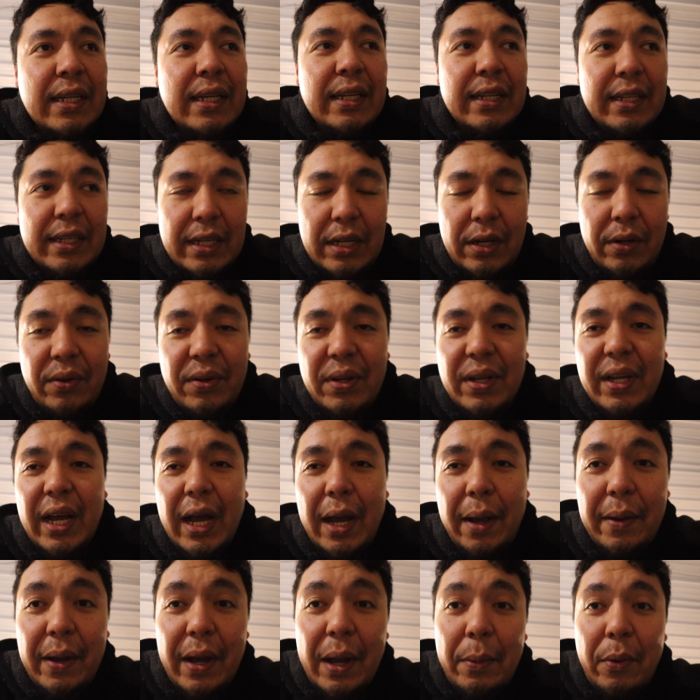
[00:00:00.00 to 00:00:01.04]
you know,
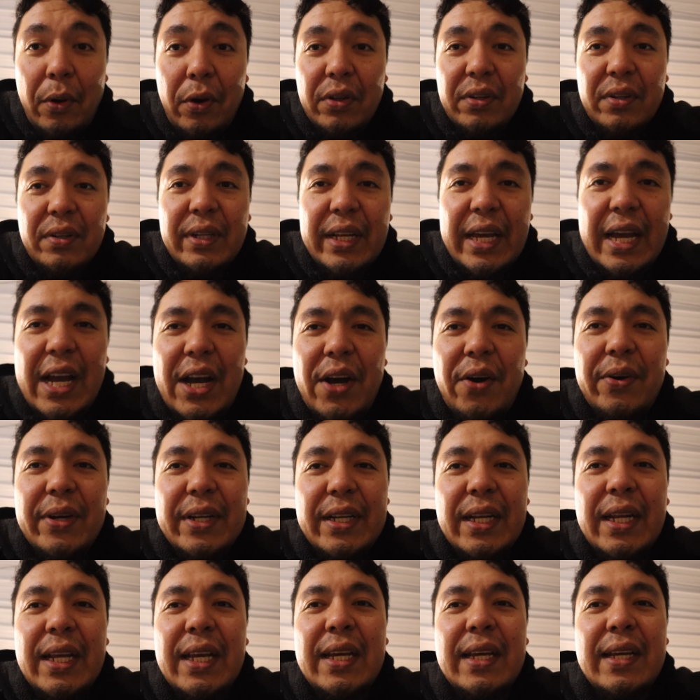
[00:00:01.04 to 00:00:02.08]
I'm older now,
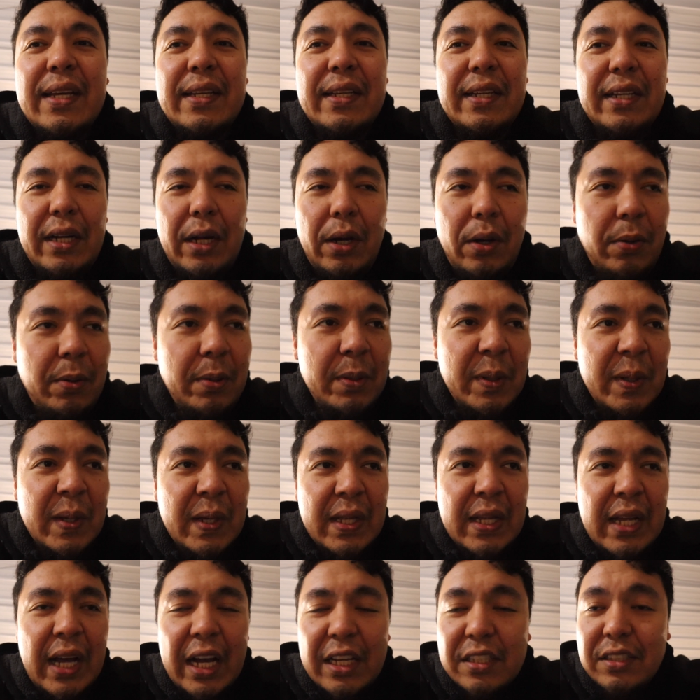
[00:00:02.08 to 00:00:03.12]
and, you know,
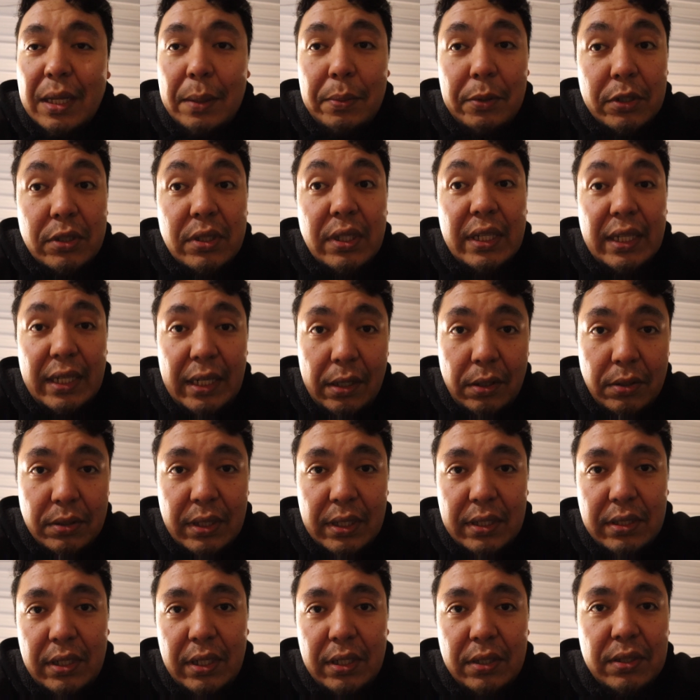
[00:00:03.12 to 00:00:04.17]
I stopped using those
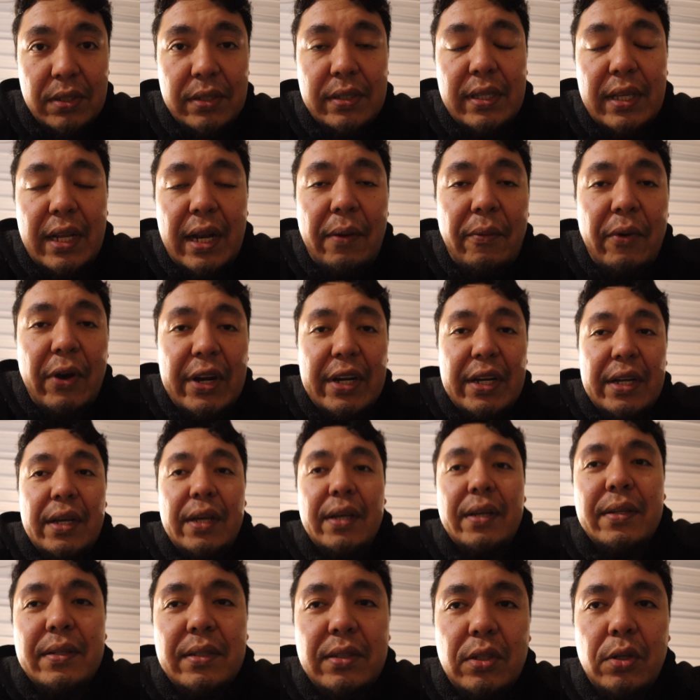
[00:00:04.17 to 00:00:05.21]
excuses, and I want to
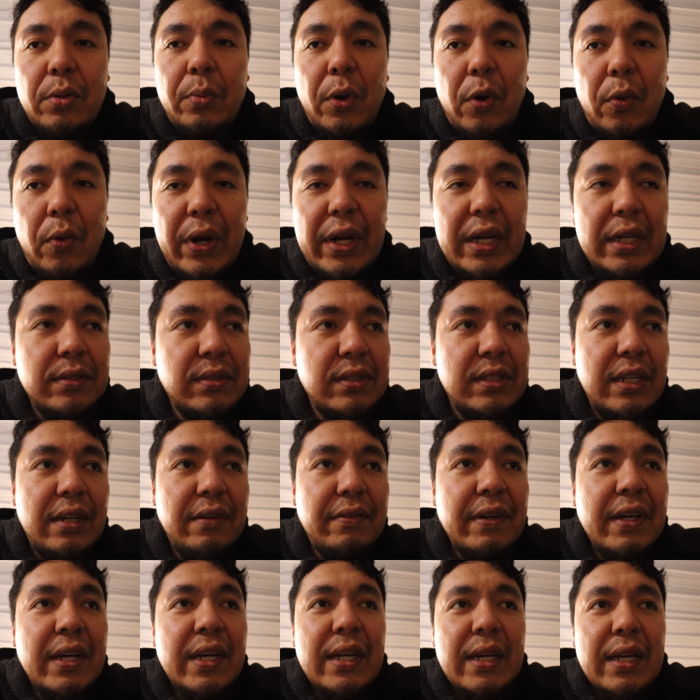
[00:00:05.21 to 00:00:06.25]
do more workout
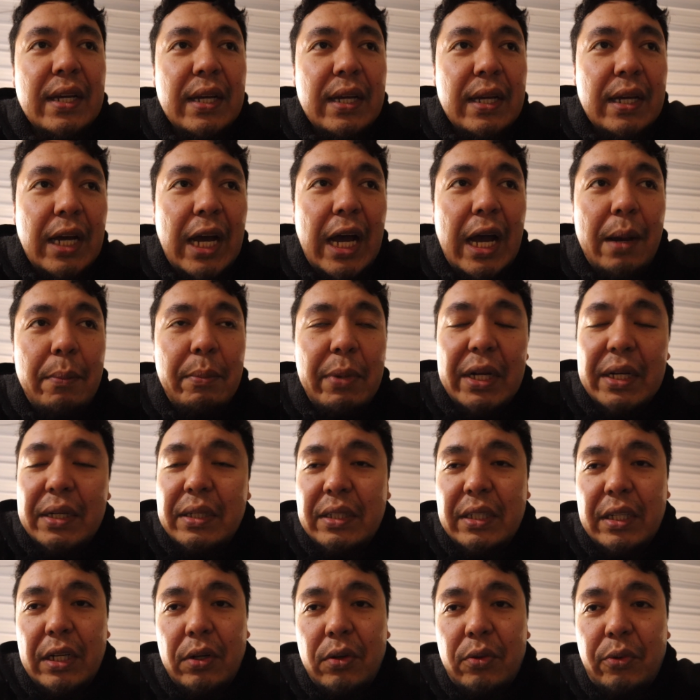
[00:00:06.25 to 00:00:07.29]
stuff. But,
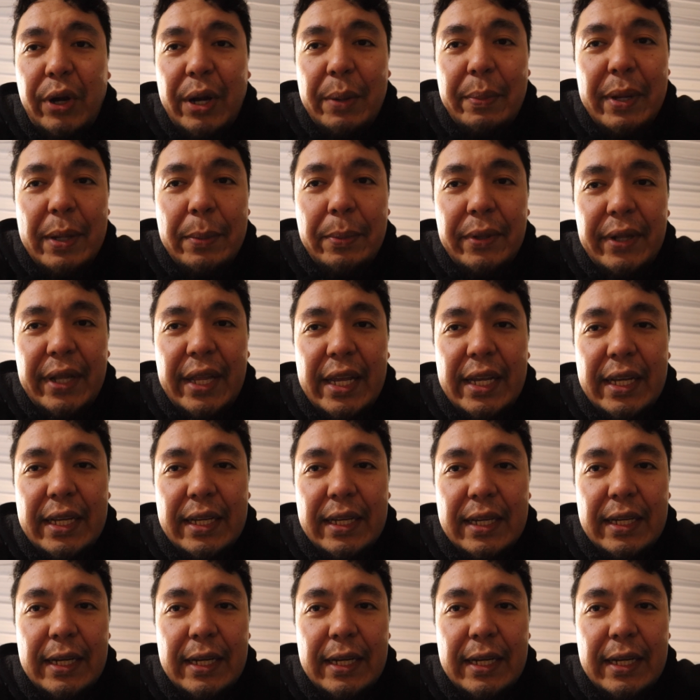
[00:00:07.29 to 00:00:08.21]
you know, great people like,